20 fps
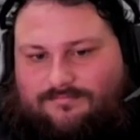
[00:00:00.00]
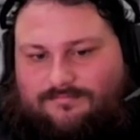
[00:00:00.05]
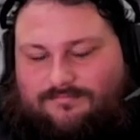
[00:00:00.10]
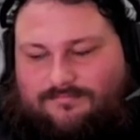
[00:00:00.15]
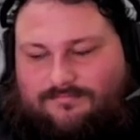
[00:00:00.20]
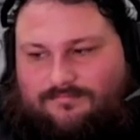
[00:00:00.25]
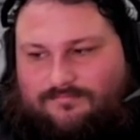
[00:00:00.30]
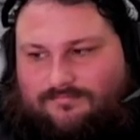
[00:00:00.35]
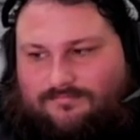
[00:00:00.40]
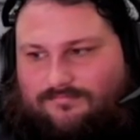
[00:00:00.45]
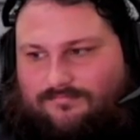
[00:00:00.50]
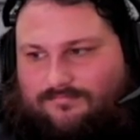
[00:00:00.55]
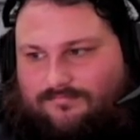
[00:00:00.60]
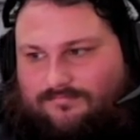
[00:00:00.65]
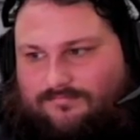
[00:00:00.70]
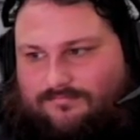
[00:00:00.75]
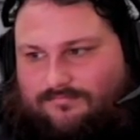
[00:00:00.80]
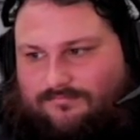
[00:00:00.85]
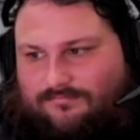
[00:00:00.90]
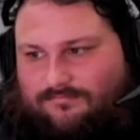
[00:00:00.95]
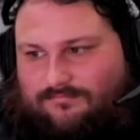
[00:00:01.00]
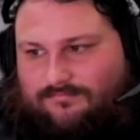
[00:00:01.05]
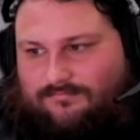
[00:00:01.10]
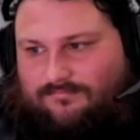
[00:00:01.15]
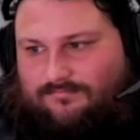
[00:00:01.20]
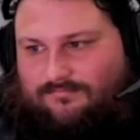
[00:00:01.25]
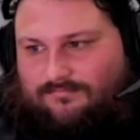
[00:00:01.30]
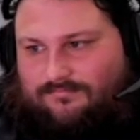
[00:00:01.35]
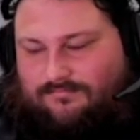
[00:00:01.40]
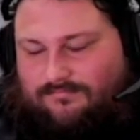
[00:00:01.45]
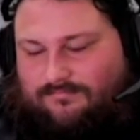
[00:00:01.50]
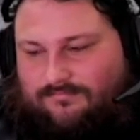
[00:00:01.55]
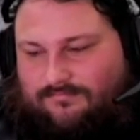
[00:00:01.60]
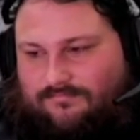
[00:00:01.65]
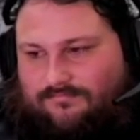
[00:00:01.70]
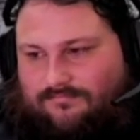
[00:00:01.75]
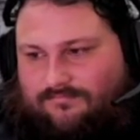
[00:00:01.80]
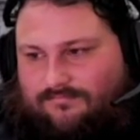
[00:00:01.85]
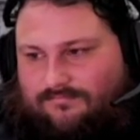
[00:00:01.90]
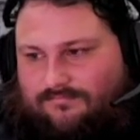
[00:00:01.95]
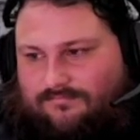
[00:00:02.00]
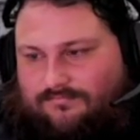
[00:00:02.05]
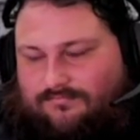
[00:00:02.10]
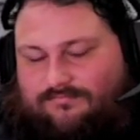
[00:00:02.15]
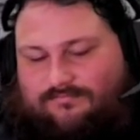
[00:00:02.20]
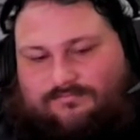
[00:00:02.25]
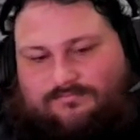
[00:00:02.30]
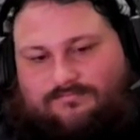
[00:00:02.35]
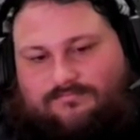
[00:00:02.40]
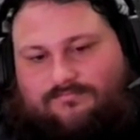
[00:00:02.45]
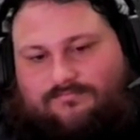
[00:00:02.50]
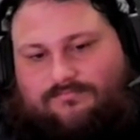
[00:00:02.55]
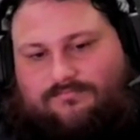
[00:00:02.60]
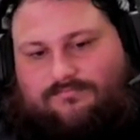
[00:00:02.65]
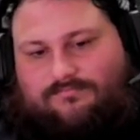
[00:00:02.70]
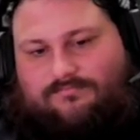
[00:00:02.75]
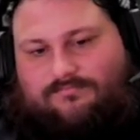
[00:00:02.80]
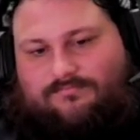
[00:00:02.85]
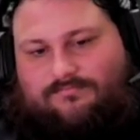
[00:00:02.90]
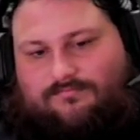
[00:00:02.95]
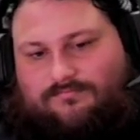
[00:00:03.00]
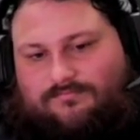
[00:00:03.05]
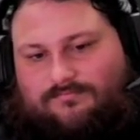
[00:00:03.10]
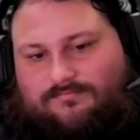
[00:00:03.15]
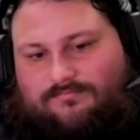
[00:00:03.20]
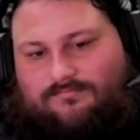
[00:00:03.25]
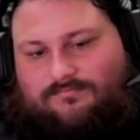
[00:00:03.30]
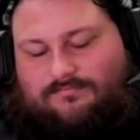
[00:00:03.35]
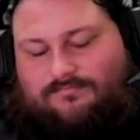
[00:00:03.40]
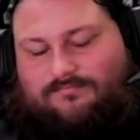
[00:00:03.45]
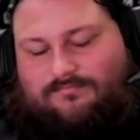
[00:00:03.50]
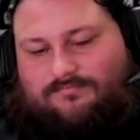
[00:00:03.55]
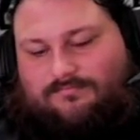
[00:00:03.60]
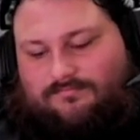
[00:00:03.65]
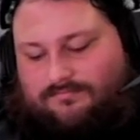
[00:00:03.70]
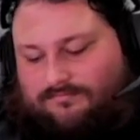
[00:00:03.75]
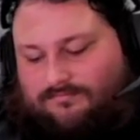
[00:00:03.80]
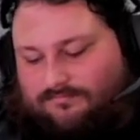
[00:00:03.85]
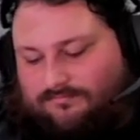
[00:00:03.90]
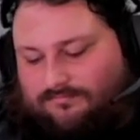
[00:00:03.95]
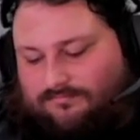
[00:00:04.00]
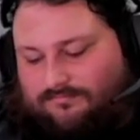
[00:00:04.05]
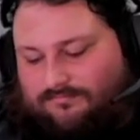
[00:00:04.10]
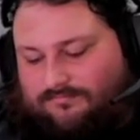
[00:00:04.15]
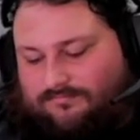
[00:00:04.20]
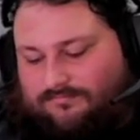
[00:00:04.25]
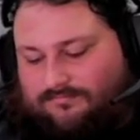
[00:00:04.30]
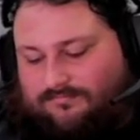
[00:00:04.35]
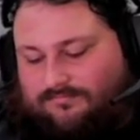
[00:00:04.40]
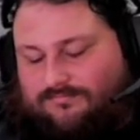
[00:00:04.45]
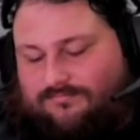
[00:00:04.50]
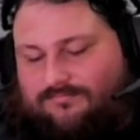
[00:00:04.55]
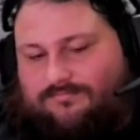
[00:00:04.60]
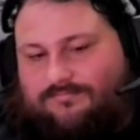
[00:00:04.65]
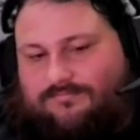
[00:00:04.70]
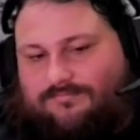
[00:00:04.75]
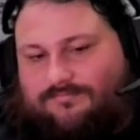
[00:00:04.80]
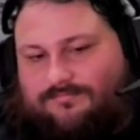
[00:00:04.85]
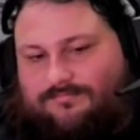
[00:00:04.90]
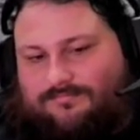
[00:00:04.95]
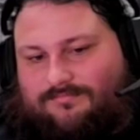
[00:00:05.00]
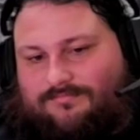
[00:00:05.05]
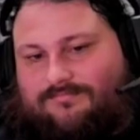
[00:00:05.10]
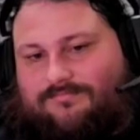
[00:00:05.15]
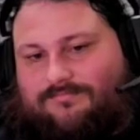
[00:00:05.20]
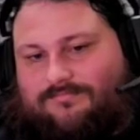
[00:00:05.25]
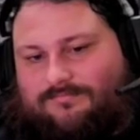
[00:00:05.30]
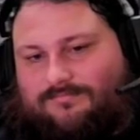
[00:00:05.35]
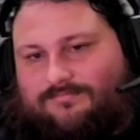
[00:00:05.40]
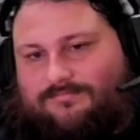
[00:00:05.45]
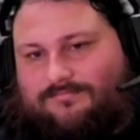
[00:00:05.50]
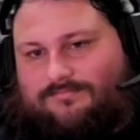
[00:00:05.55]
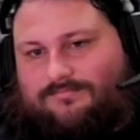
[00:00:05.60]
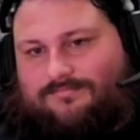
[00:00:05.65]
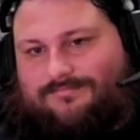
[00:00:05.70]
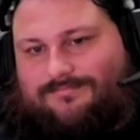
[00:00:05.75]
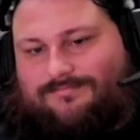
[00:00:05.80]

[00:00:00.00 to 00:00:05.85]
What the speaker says: This person isn't speaking.